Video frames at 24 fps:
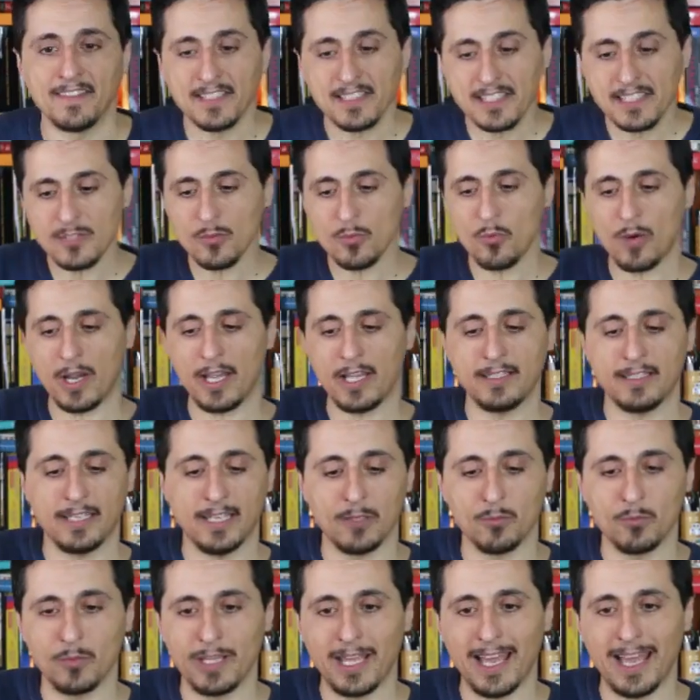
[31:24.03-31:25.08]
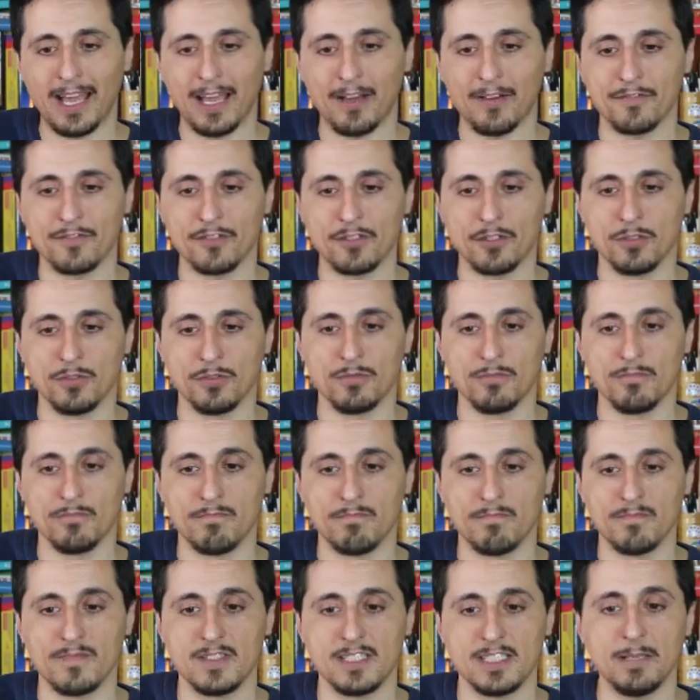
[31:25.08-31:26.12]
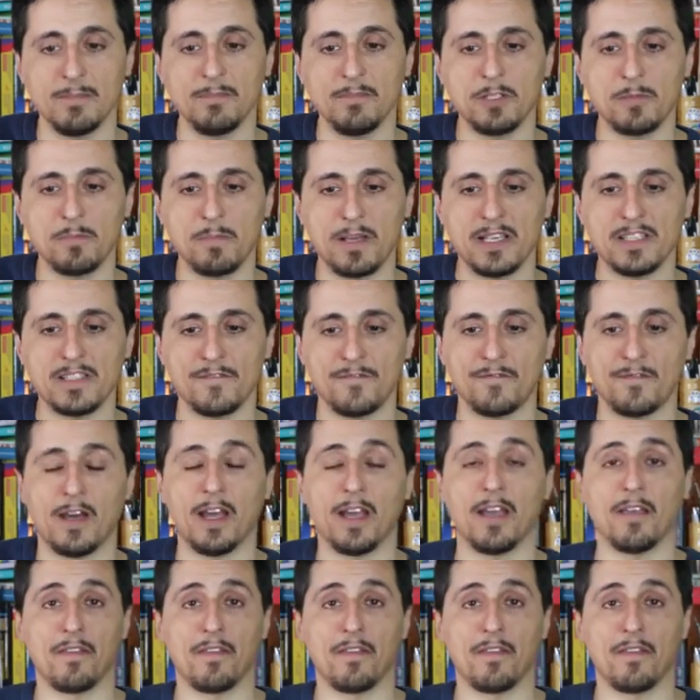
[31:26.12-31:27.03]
this is a way that we have to simply specify